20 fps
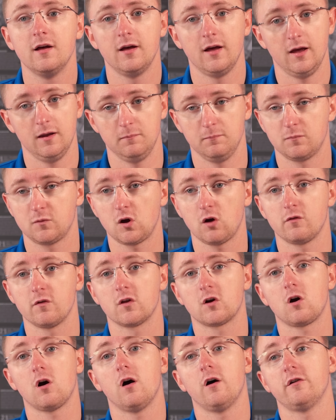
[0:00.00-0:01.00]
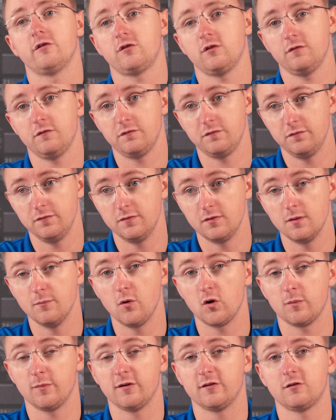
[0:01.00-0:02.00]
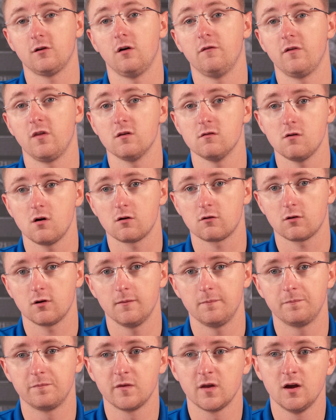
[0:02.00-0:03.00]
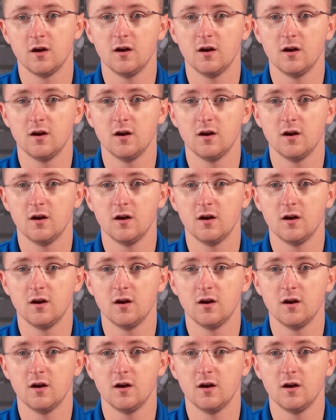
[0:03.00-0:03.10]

and cover the cost of the modem itself in the long run.